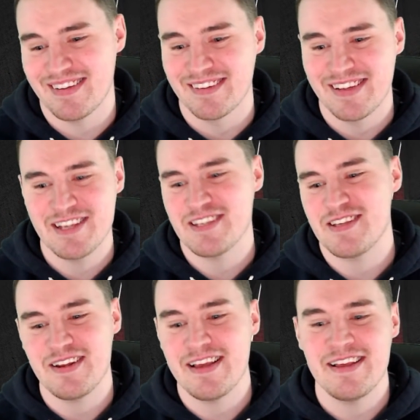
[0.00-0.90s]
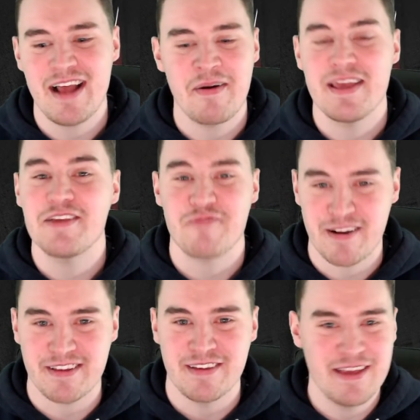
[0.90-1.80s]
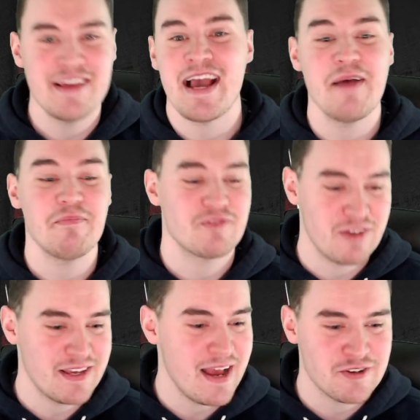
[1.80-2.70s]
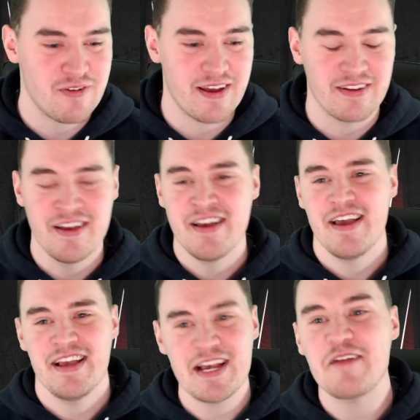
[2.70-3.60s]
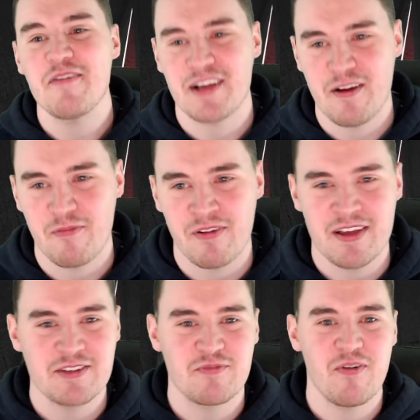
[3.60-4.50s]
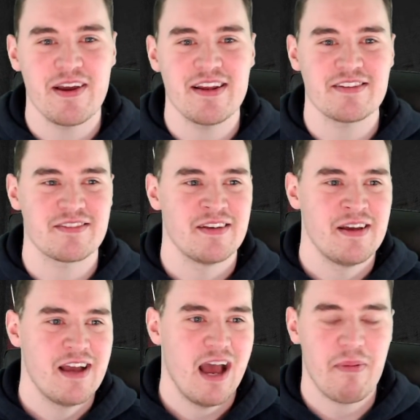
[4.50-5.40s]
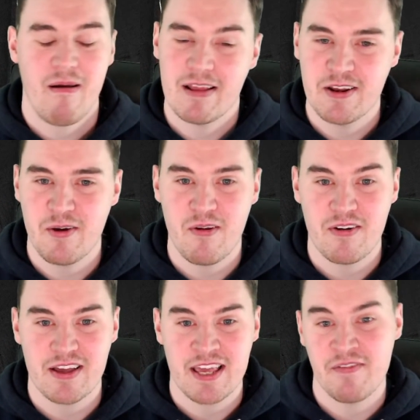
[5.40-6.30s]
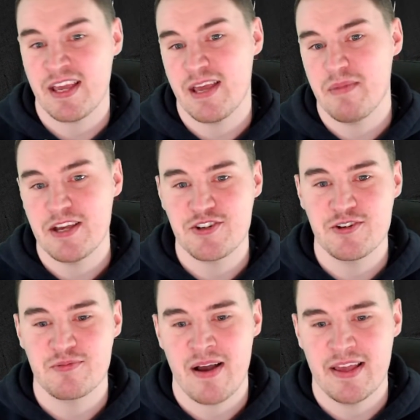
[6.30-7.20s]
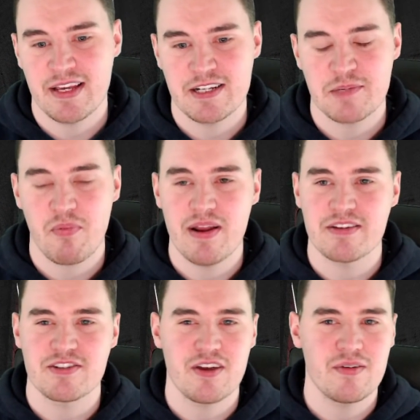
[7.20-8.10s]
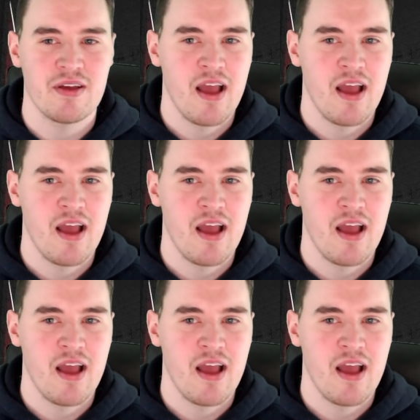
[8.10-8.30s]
Now he is ready. He can train. He's had a recovery. His groin is apparently no longer giving him issues where he can sprint. So,